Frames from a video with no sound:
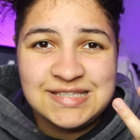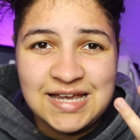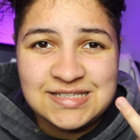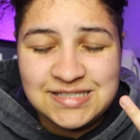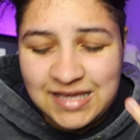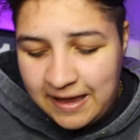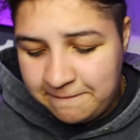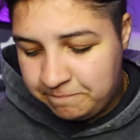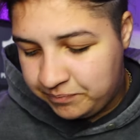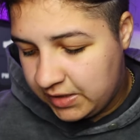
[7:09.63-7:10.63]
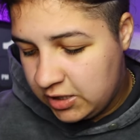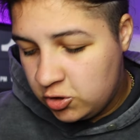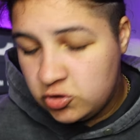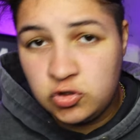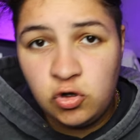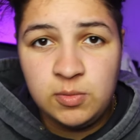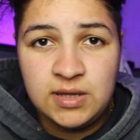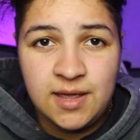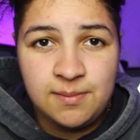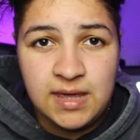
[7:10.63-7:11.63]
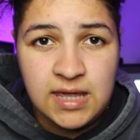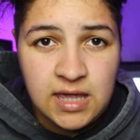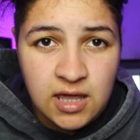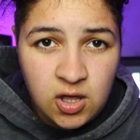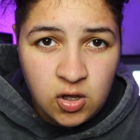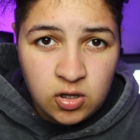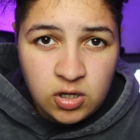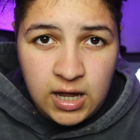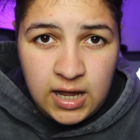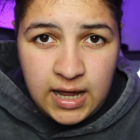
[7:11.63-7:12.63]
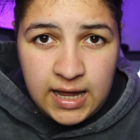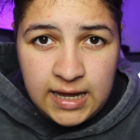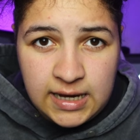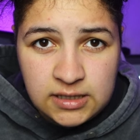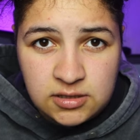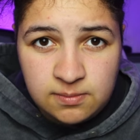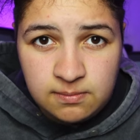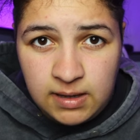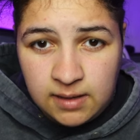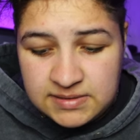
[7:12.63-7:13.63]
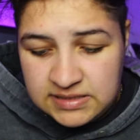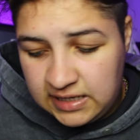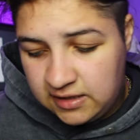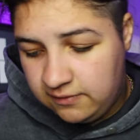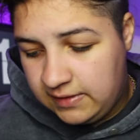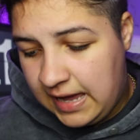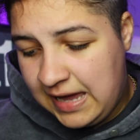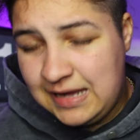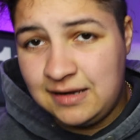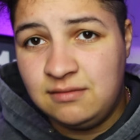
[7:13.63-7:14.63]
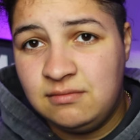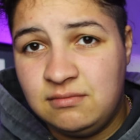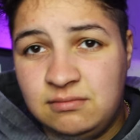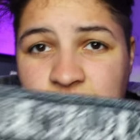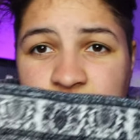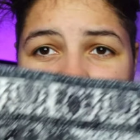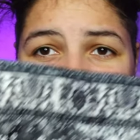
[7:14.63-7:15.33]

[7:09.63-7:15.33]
sizes again. So don't be like me and make a mistake of getting a